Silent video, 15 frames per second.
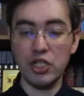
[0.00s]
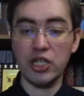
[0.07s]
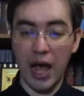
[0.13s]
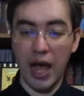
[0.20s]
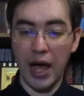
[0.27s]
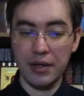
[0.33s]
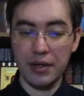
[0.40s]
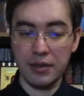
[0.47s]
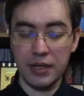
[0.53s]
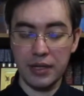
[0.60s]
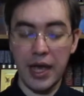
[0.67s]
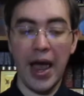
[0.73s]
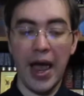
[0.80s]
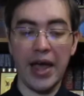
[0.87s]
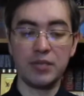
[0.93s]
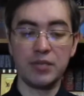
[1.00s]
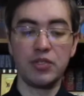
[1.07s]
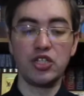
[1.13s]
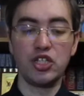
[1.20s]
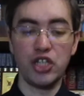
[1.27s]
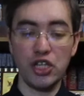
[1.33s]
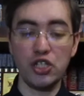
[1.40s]
"I" has been
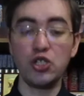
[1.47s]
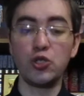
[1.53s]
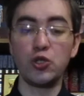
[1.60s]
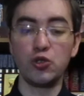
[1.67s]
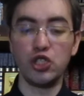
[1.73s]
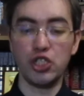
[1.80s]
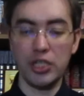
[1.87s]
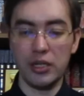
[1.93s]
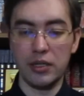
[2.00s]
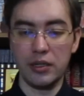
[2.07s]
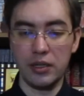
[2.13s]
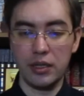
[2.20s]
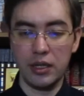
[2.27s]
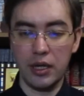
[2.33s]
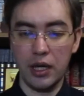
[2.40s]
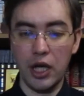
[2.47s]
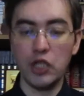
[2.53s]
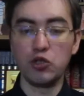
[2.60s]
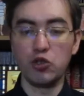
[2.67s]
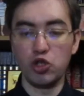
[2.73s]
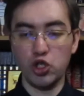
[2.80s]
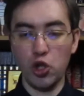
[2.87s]
changed to "she" to
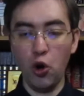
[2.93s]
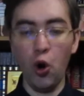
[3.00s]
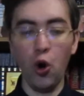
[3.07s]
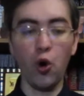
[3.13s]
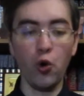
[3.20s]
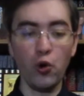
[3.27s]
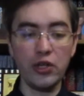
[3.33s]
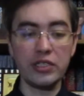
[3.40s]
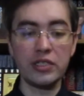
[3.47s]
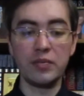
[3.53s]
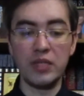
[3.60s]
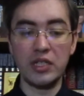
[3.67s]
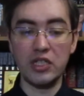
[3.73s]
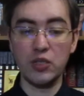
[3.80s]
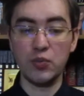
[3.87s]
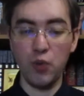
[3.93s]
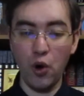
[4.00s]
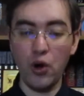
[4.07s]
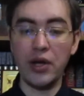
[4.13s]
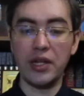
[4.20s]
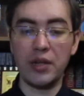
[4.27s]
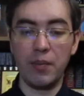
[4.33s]
show who is being
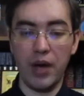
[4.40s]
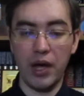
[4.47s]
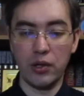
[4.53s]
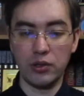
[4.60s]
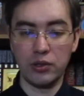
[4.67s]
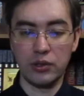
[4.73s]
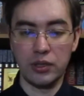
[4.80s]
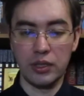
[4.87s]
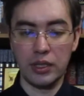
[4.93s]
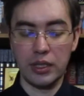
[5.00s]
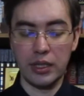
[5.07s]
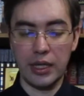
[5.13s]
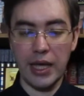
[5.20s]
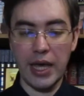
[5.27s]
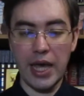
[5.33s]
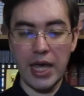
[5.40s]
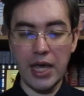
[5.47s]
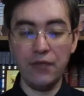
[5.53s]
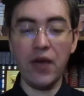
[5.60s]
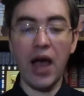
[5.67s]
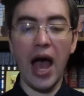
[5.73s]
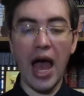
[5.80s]
spoken about. If
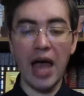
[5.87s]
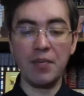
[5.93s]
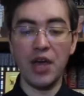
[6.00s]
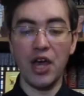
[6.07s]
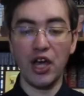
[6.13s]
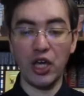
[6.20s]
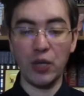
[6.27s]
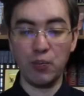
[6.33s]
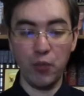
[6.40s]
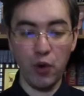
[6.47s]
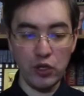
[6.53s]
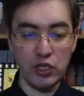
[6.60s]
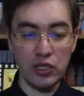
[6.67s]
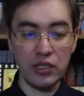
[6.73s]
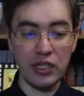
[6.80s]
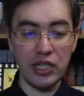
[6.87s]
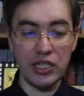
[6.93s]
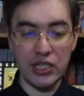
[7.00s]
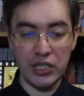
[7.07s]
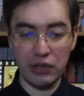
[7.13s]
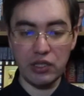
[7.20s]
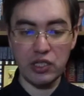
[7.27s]
I'm reporting the
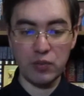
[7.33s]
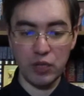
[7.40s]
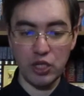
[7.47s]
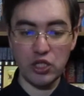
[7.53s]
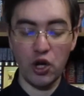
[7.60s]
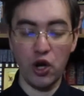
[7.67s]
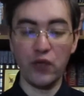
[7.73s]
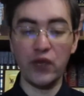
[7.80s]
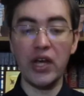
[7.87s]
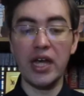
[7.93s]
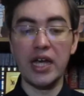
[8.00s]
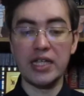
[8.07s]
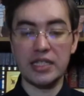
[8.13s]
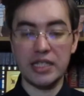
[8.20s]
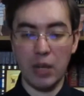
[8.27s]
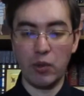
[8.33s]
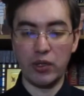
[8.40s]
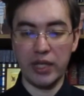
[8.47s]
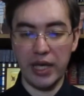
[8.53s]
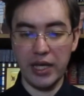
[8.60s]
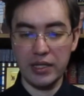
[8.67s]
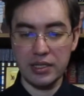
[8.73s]
direct speech of someone
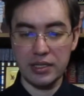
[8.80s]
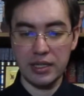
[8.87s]
else